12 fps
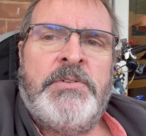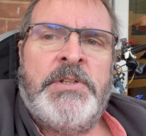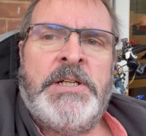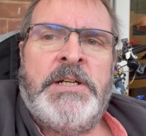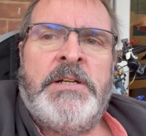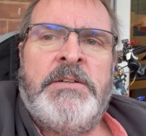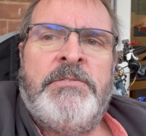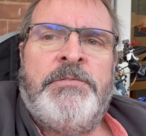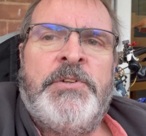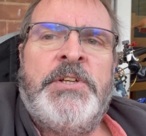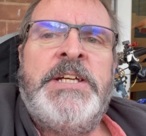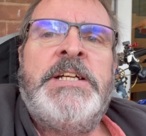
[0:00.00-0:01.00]
the
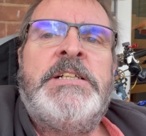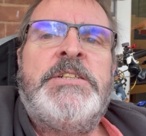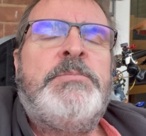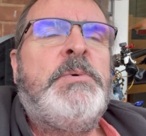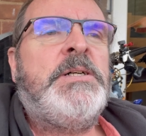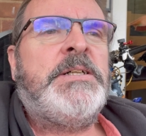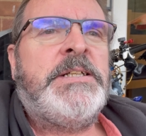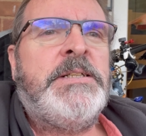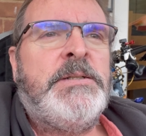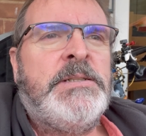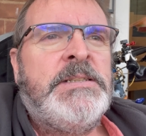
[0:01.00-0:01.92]
English market.